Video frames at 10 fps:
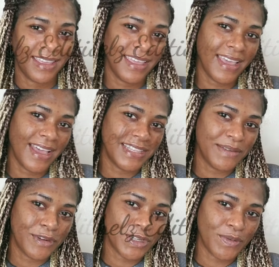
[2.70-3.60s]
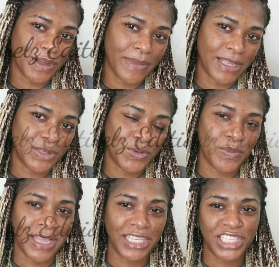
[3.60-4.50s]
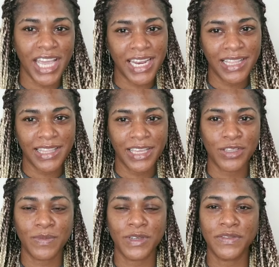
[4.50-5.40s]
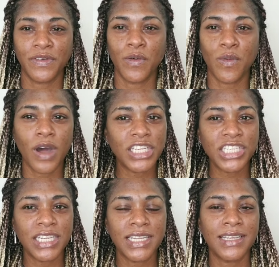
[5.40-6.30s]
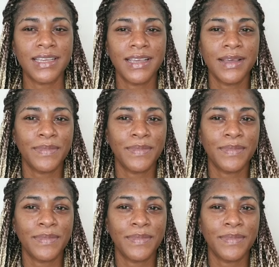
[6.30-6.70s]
Hey guys, I'm Rachel. Welcome back to my channel. Thank you so much for watching.